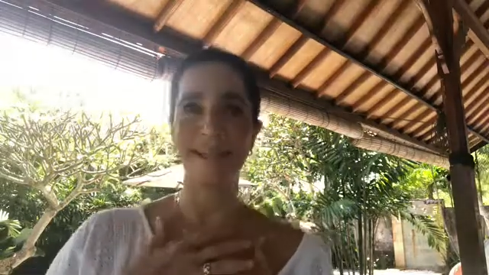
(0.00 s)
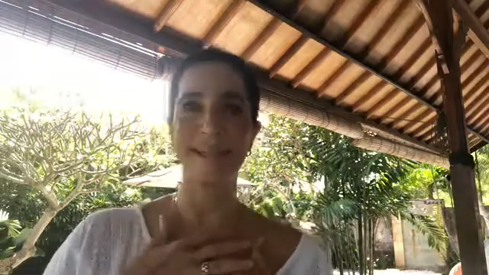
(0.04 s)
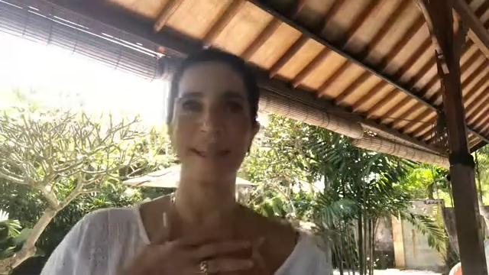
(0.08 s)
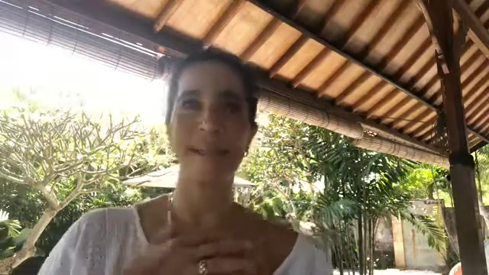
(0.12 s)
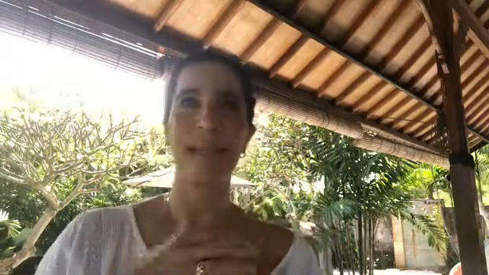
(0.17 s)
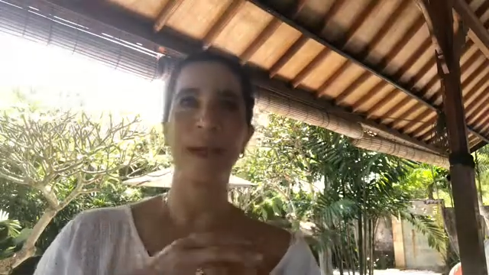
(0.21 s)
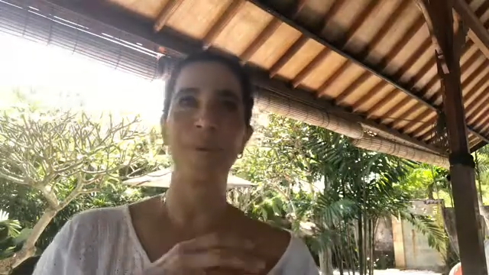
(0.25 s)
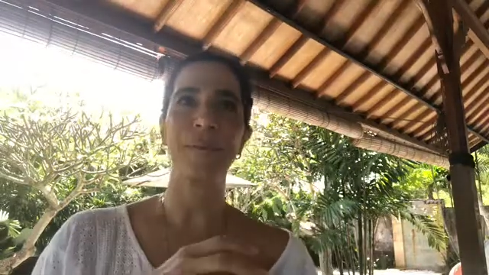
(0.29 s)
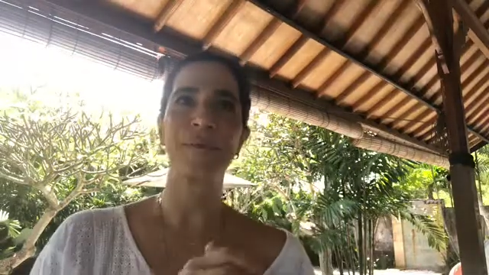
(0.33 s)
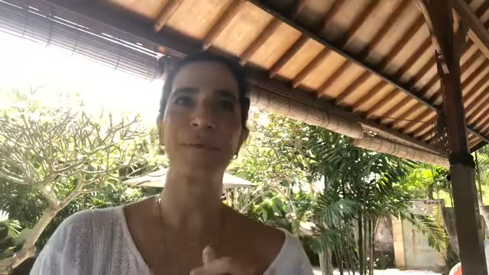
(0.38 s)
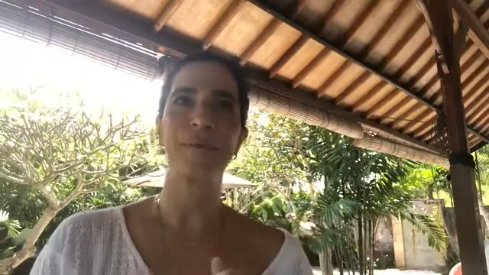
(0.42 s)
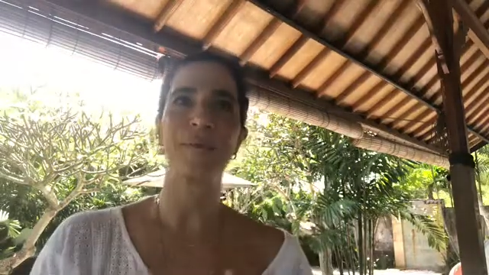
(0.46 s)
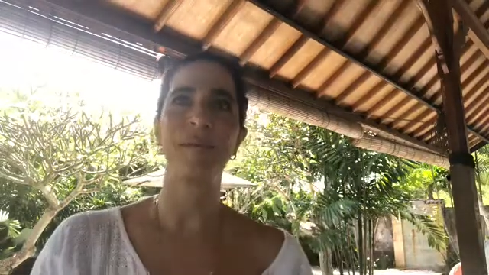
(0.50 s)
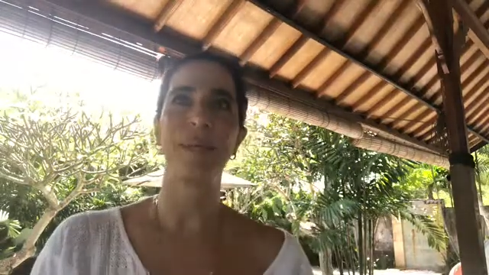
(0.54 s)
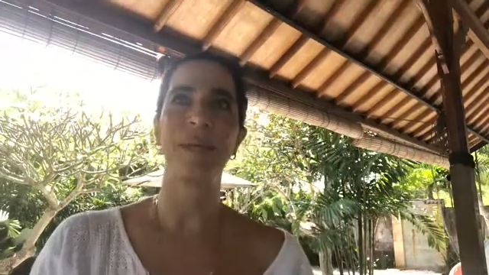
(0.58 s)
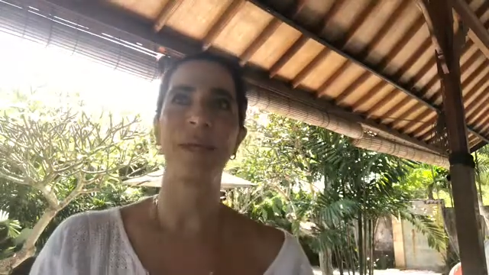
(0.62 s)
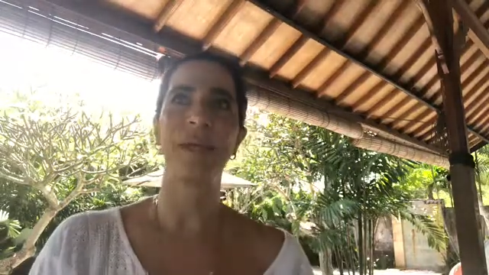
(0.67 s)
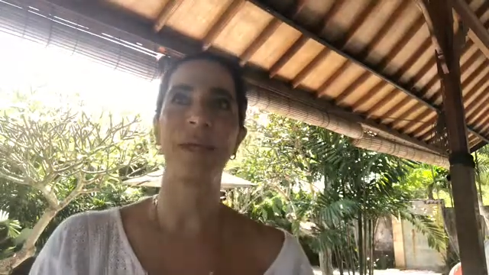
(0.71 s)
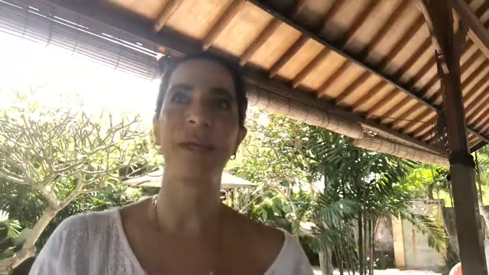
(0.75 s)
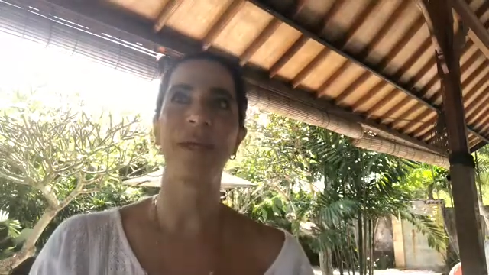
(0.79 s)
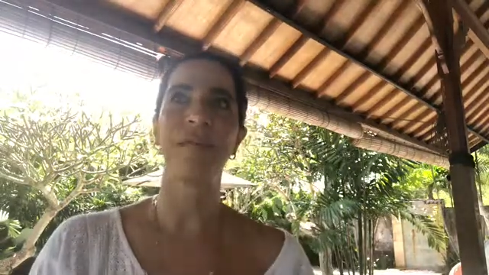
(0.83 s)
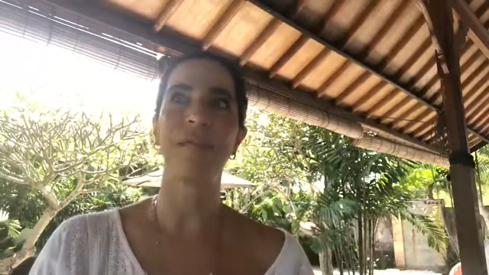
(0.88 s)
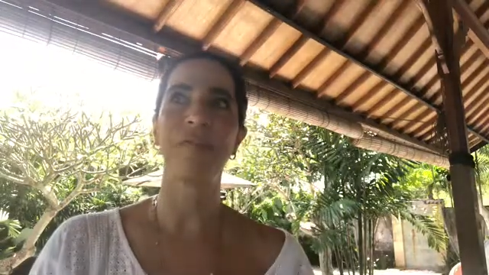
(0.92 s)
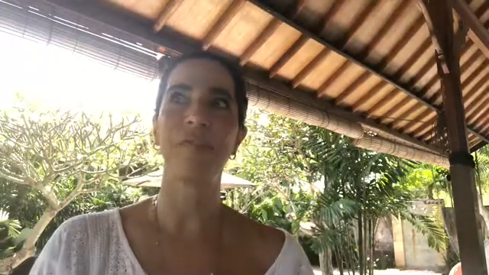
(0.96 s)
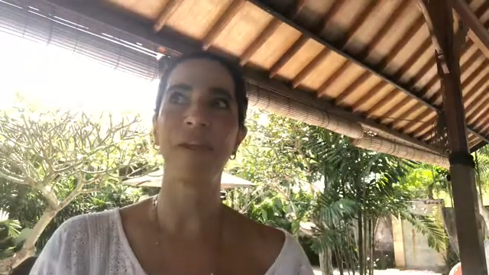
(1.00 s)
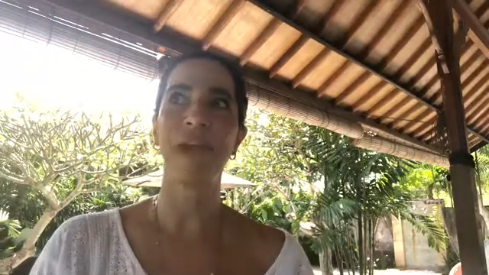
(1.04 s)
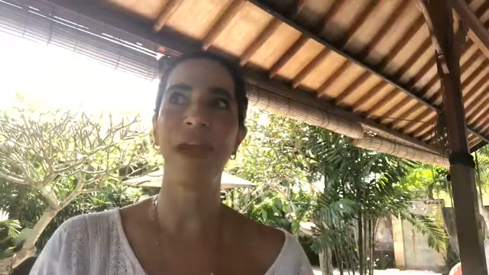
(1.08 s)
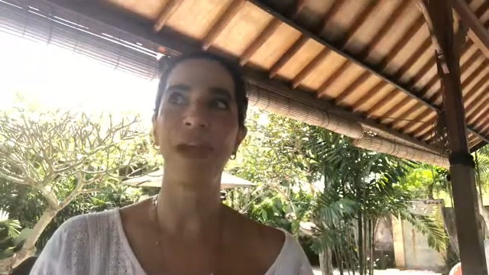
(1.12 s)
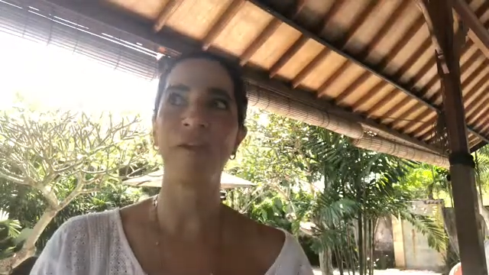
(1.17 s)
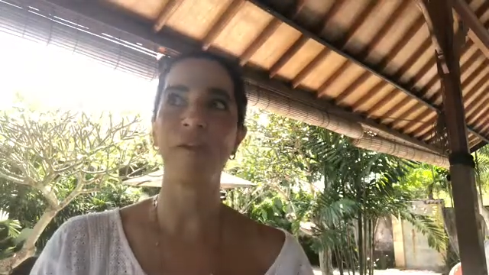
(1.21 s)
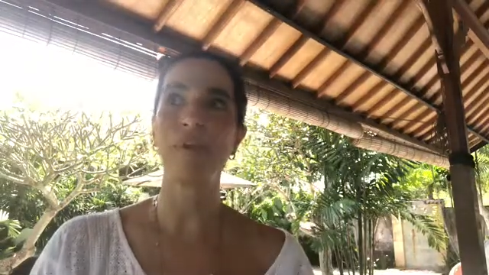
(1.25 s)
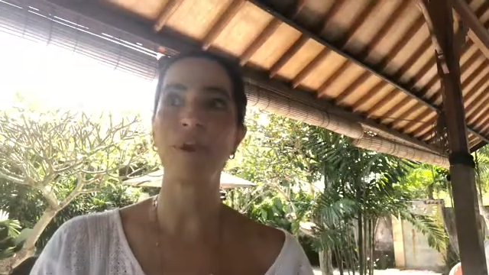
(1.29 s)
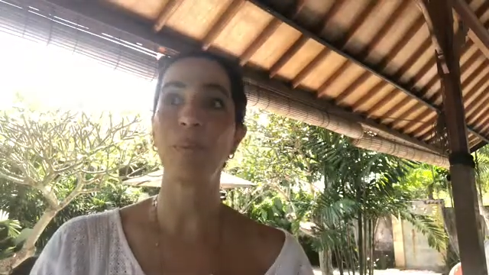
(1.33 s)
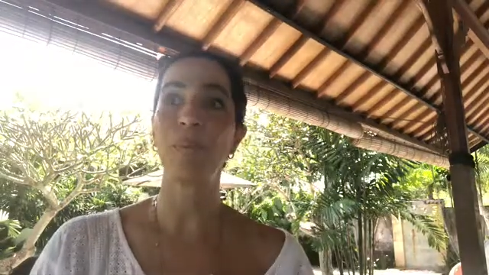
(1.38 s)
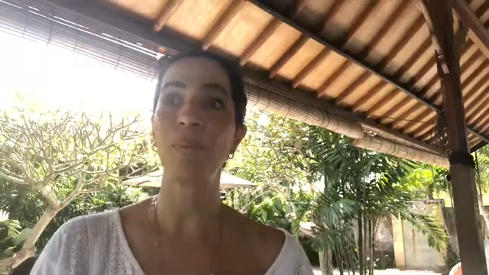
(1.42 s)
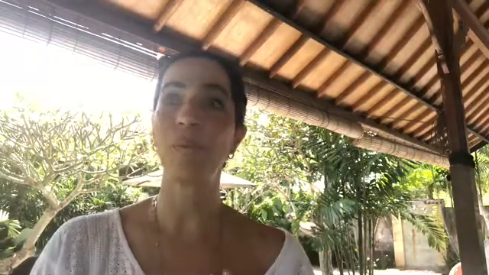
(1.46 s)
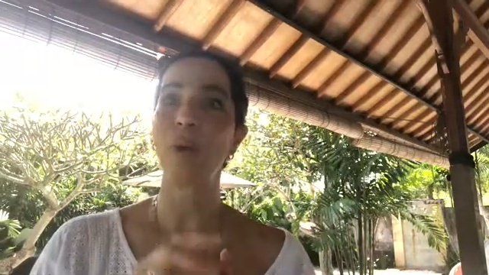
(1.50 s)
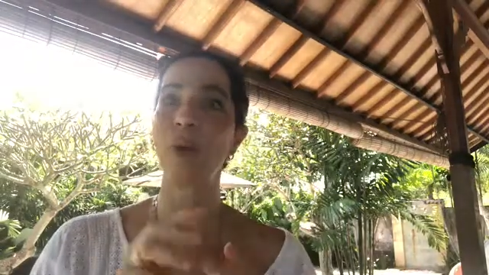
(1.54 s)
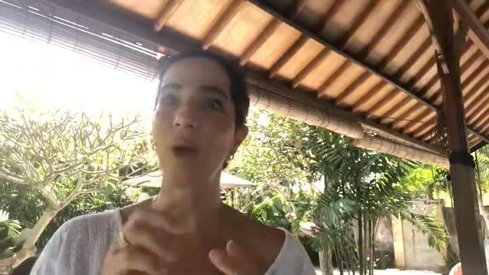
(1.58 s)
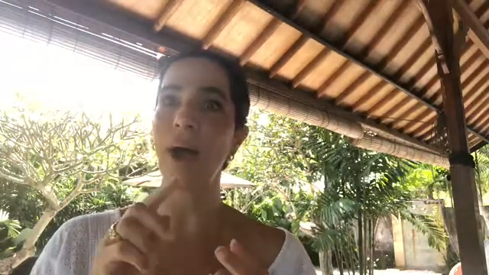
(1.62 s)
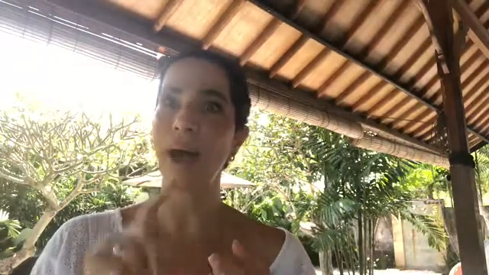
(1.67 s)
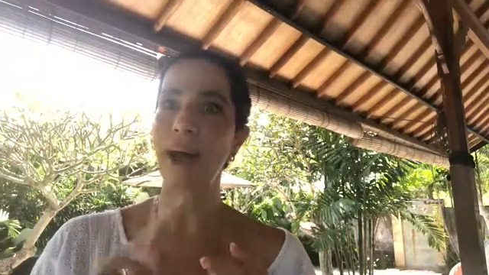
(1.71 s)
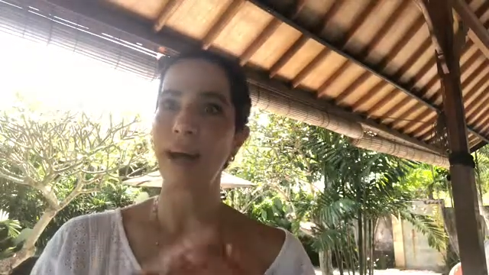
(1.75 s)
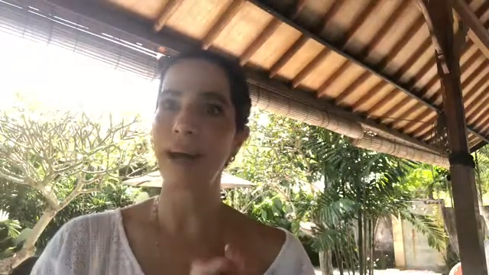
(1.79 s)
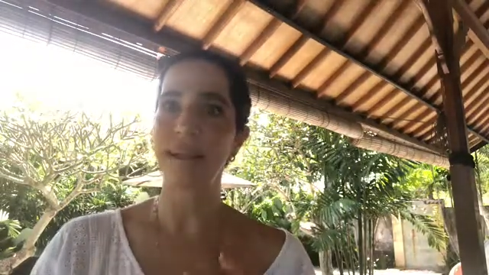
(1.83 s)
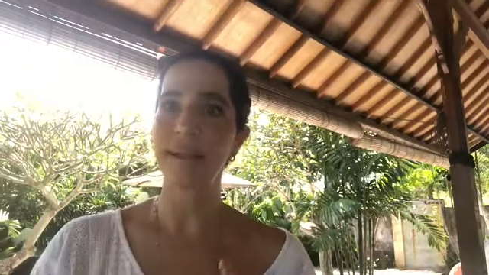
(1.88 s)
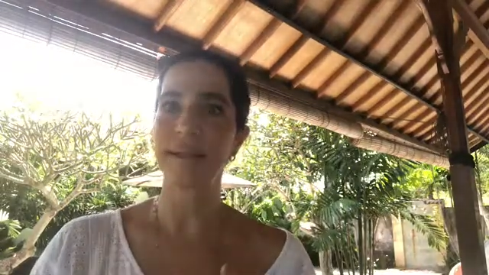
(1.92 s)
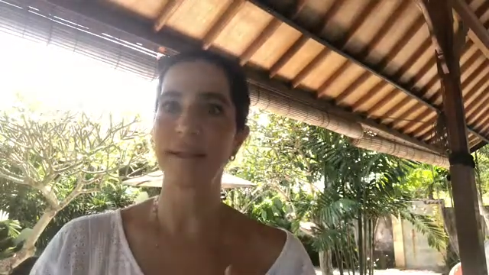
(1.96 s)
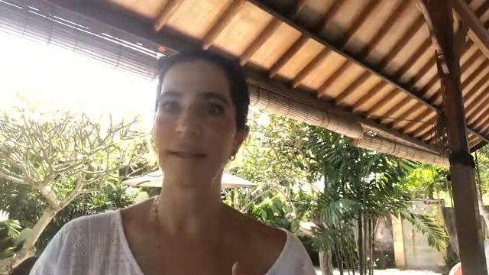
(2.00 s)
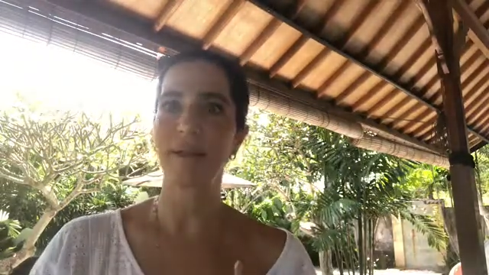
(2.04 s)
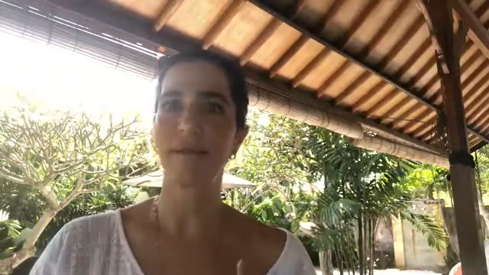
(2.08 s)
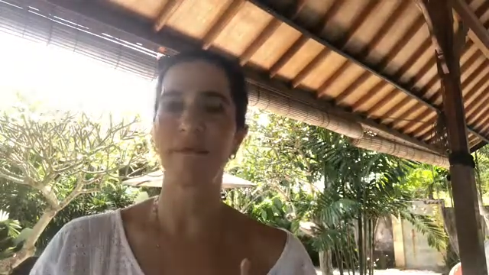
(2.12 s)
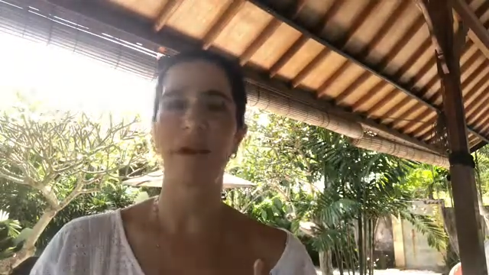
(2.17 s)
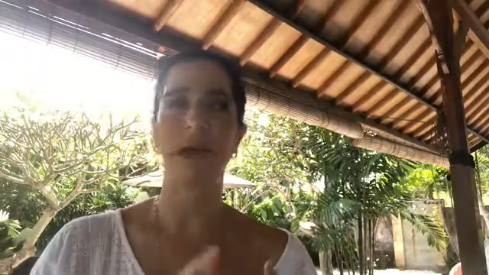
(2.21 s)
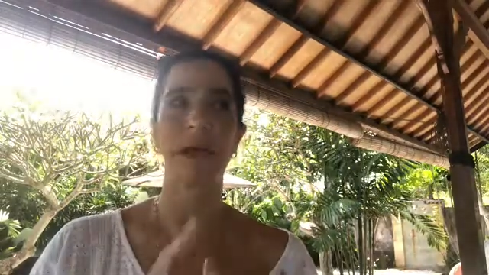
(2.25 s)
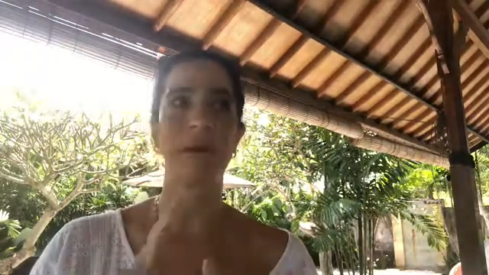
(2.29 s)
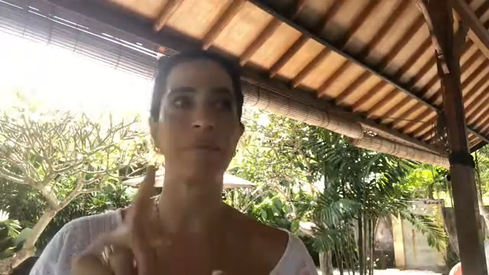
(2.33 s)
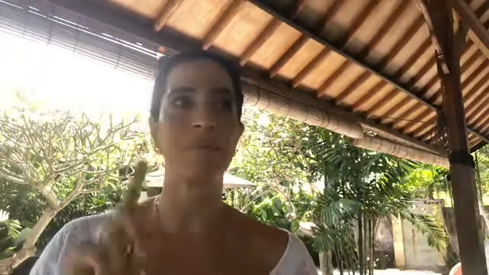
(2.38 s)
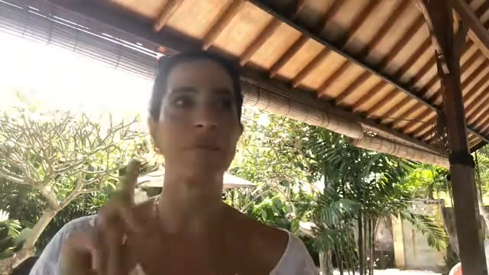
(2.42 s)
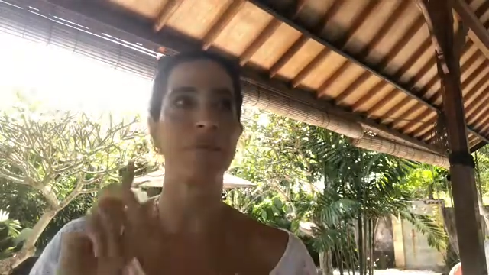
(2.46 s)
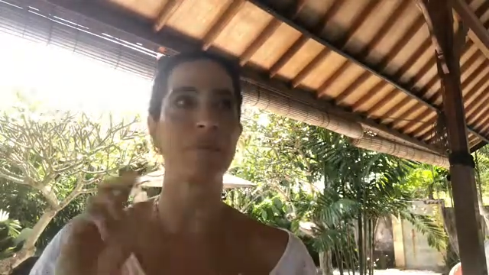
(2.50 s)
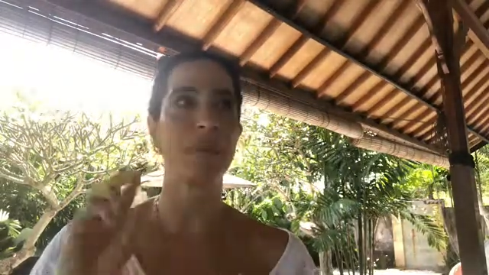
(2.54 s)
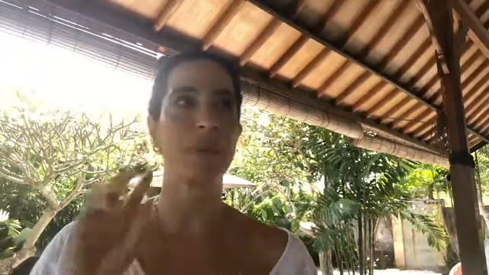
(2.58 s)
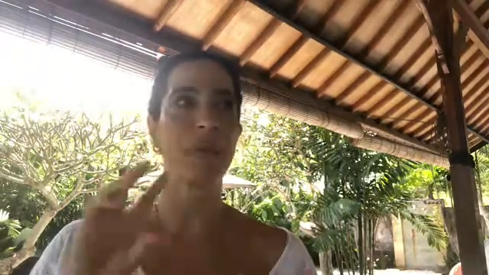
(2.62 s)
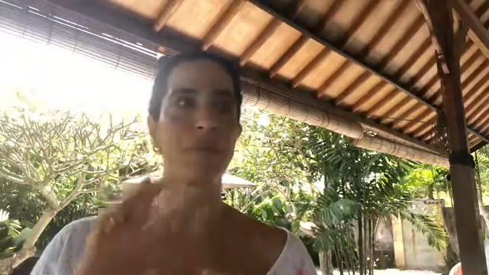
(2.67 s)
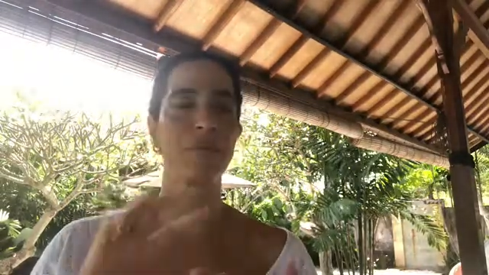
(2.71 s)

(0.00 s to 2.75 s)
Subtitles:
that I was being very proactive, I was being